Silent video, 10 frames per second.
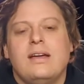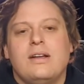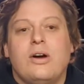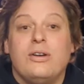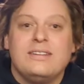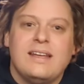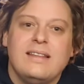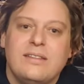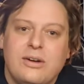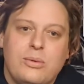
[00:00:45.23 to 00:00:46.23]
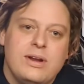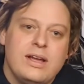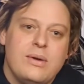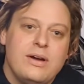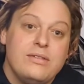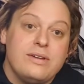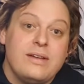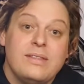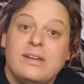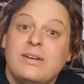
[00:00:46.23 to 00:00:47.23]
content that I want to go over
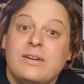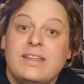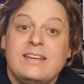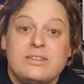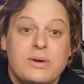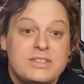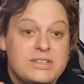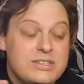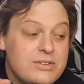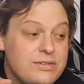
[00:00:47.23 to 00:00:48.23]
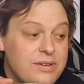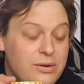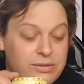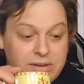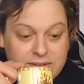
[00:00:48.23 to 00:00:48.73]
that these questions are involved.